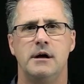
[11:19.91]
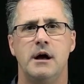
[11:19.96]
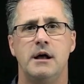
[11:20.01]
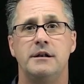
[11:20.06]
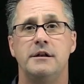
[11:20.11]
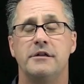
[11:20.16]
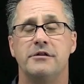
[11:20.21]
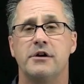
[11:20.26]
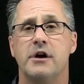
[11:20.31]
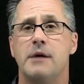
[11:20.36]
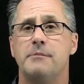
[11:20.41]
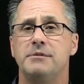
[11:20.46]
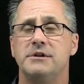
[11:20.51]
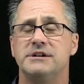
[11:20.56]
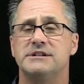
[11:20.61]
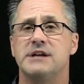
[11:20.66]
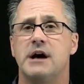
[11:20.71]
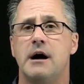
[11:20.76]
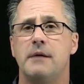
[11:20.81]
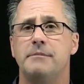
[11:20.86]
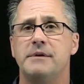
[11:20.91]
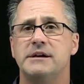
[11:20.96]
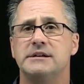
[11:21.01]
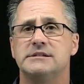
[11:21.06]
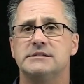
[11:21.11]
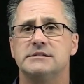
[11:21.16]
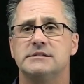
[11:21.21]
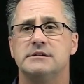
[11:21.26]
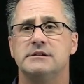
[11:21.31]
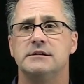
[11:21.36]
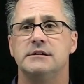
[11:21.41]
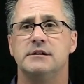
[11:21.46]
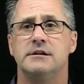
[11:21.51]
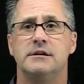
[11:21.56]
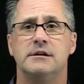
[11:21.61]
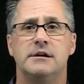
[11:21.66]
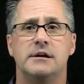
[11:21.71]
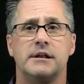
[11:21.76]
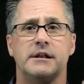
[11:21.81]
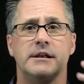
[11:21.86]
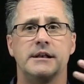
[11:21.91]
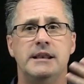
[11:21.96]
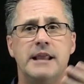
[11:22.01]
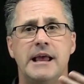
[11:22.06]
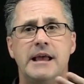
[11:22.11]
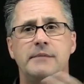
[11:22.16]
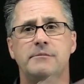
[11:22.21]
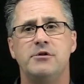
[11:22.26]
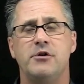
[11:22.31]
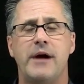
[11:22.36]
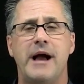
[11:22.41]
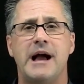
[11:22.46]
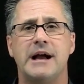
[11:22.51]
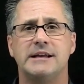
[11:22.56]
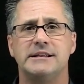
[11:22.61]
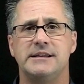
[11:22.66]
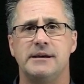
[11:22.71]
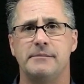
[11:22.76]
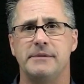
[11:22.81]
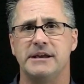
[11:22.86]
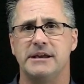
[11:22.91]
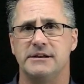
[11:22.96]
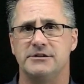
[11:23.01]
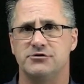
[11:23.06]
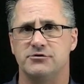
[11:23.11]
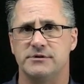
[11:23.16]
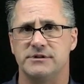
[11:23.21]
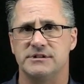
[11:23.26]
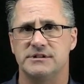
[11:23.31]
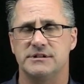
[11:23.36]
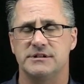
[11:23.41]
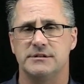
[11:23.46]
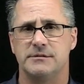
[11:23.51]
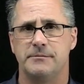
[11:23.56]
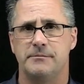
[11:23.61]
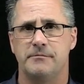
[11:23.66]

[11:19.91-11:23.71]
Another couple of topics, name your academic interests.